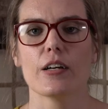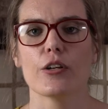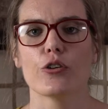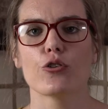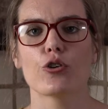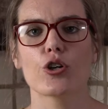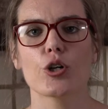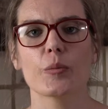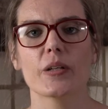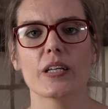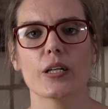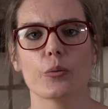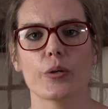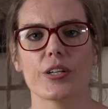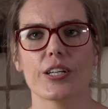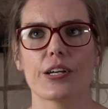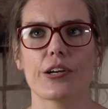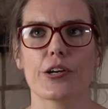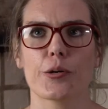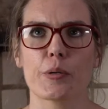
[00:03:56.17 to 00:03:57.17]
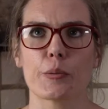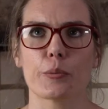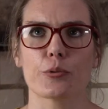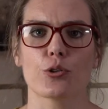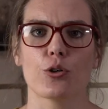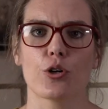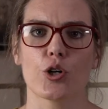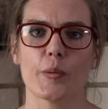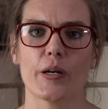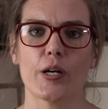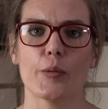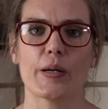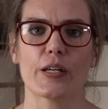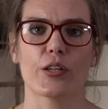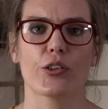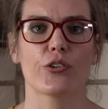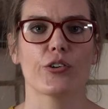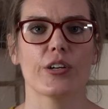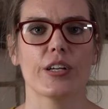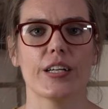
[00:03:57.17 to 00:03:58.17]
Normally, when you hear people talk about
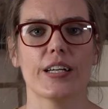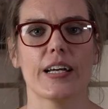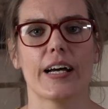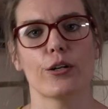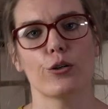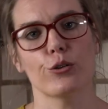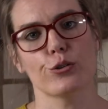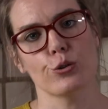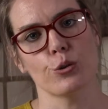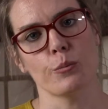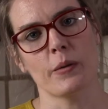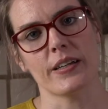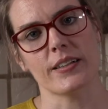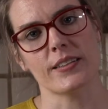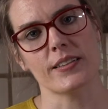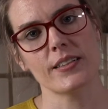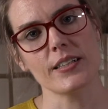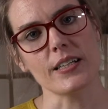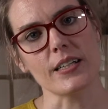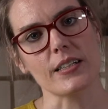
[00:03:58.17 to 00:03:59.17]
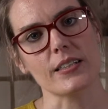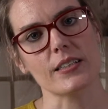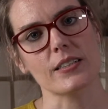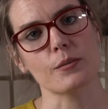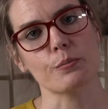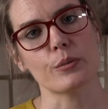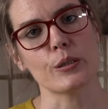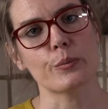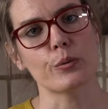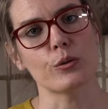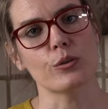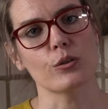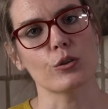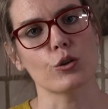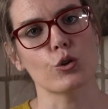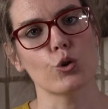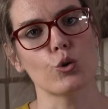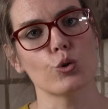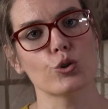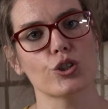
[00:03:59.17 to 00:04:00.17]
omega-3 and also omega-6, people
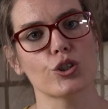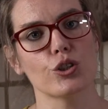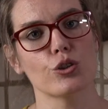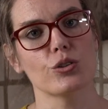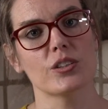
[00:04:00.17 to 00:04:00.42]
go to